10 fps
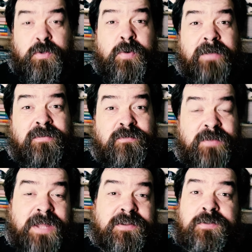you have
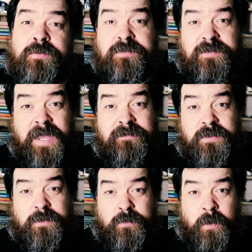advantage on
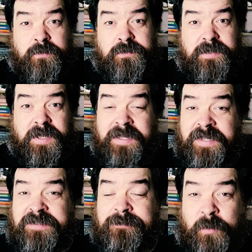saving throws
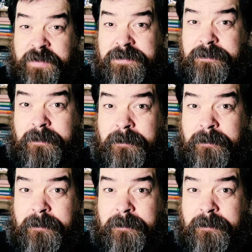against poison,